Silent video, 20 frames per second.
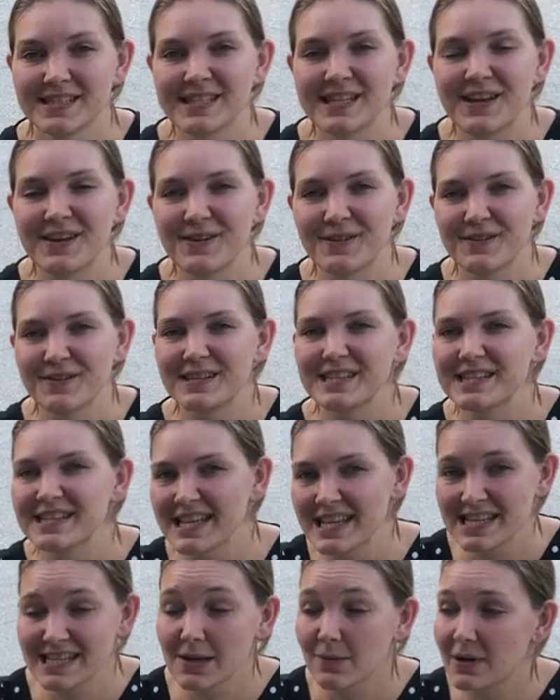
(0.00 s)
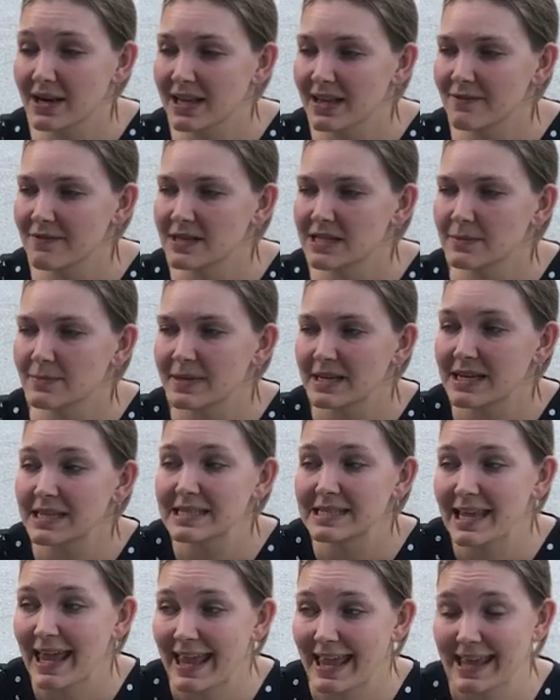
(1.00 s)
So since I want to give this
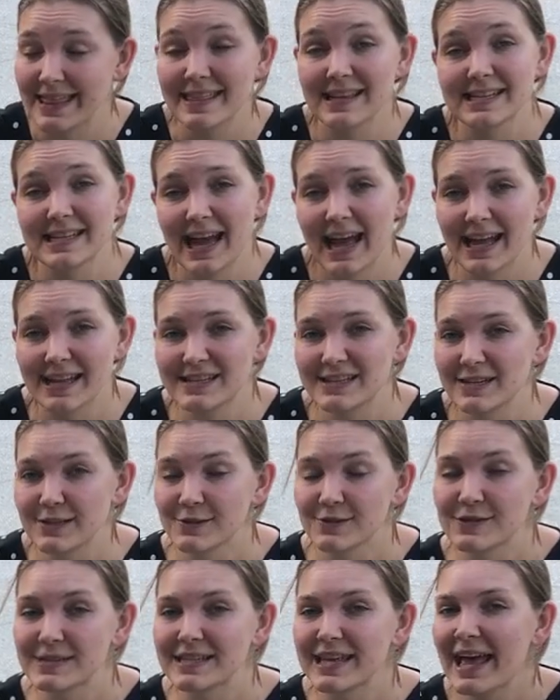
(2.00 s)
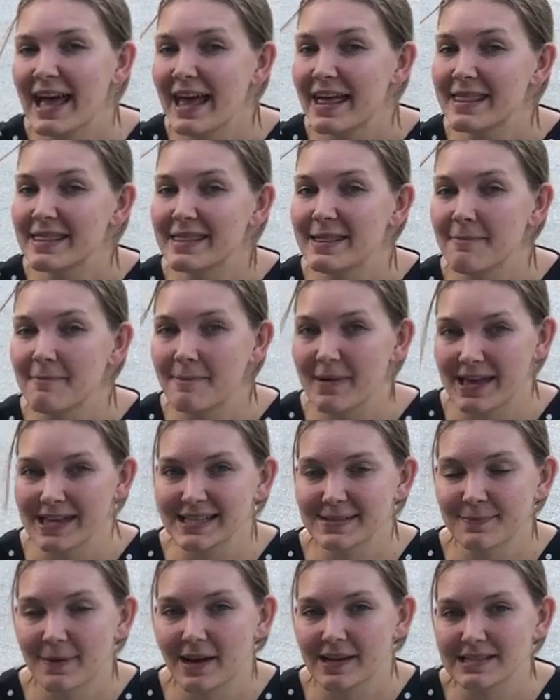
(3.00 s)
piece and the tattoos the
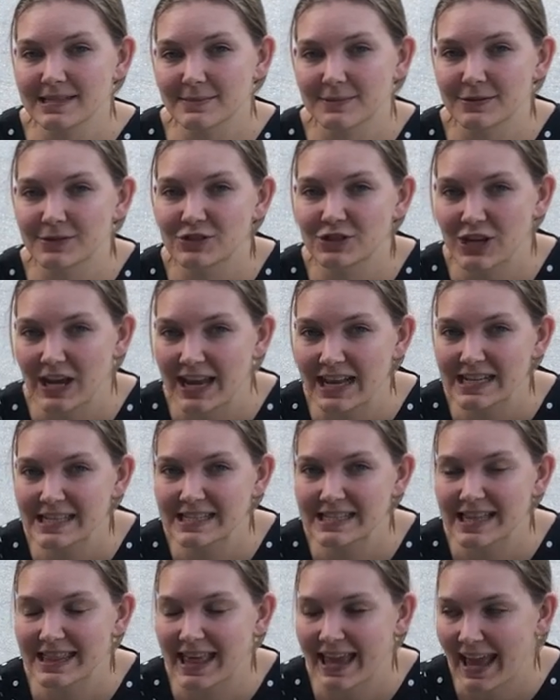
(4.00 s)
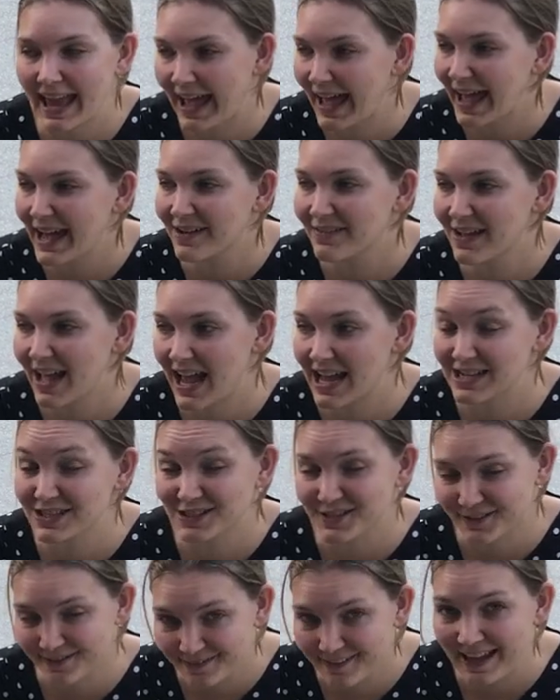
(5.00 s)
best possible chance they have at
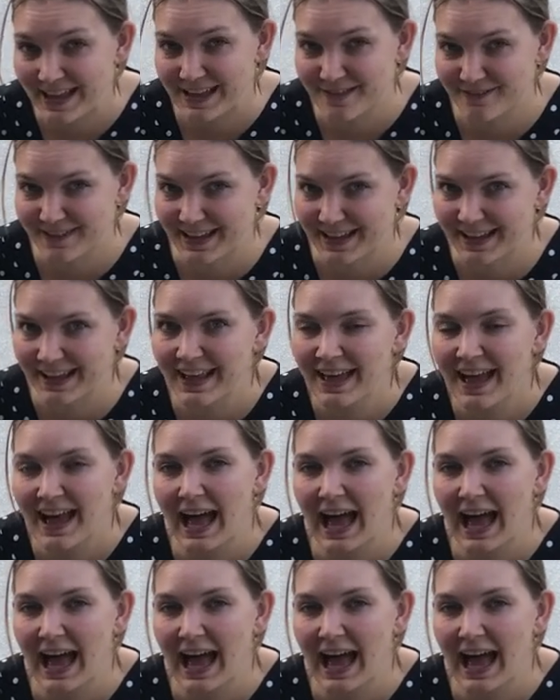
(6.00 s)
surviving,